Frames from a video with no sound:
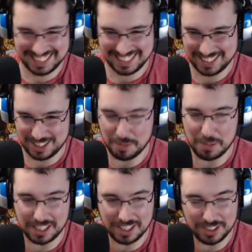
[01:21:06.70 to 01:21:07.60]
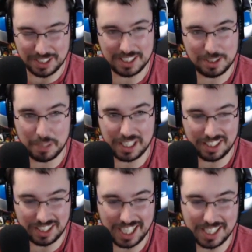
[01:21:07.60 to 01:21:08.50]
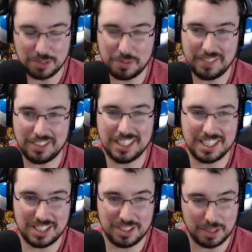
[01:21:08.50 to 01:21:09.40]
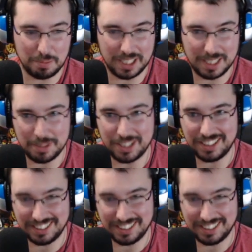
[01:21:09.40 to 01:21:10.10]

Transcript: Somebody kill us. We have to listen to you complain about it.